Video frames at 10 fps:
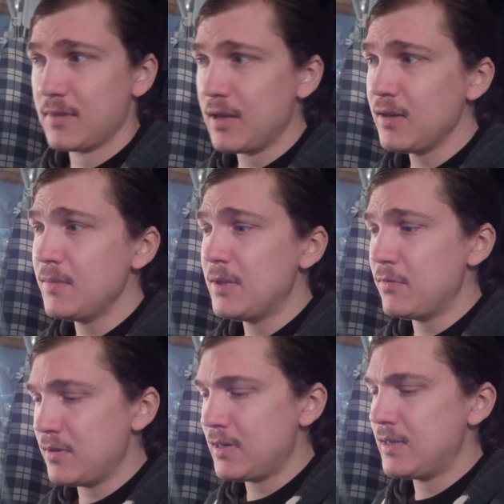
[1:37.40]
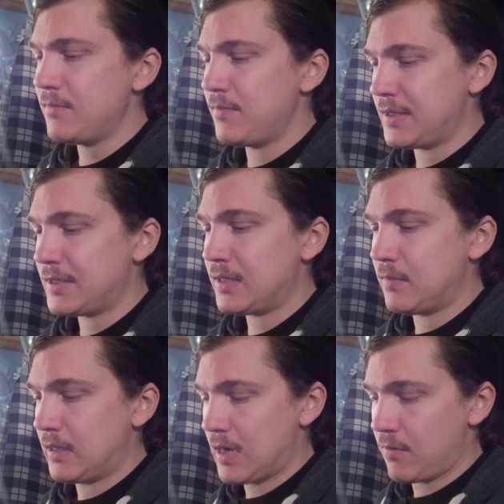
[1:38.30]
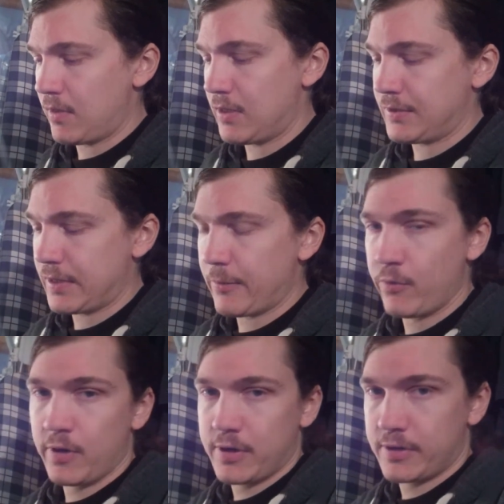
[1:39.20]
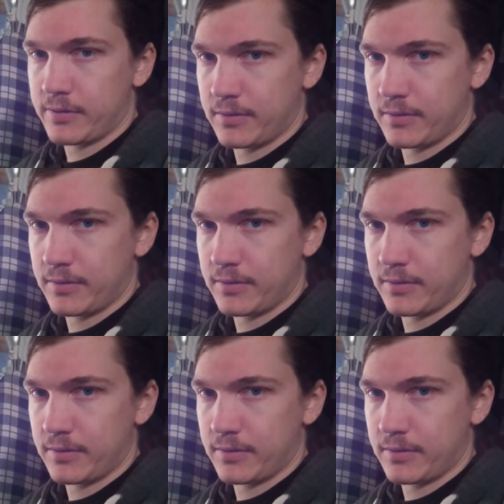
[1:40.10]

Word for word: going to be really busy, but not with this type of work.